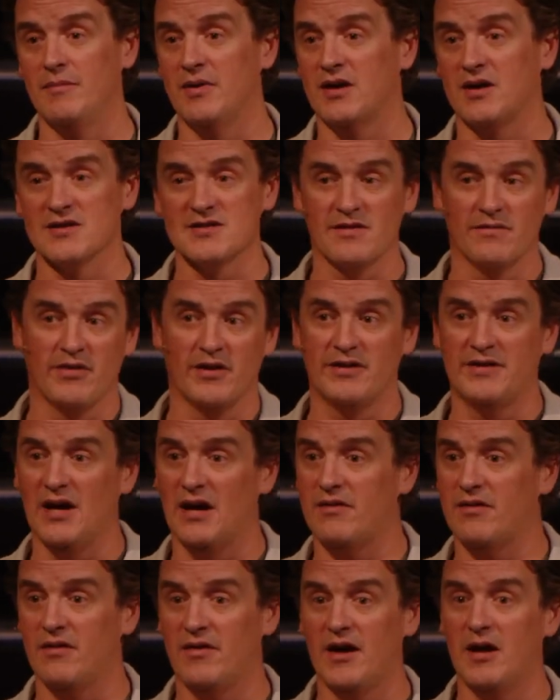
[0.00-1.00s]
because of the
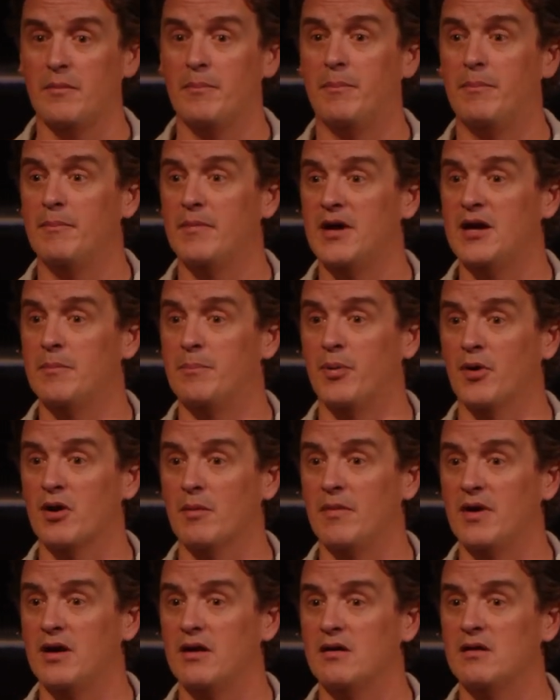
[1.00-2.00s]
debt that he'd put
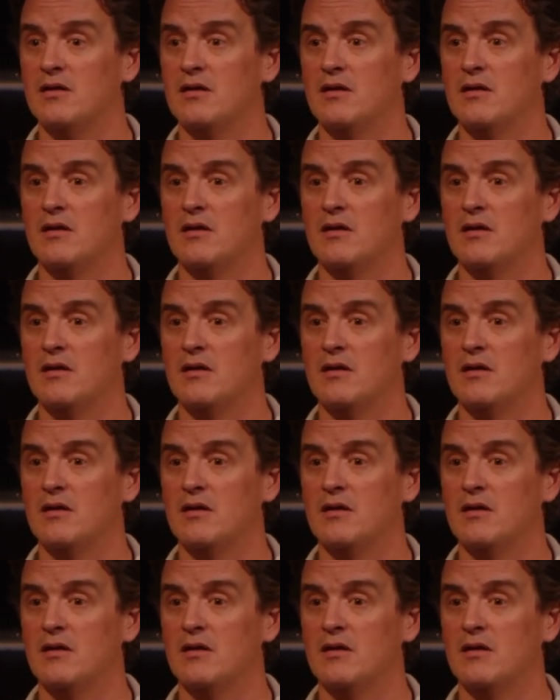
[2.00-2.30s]
them in.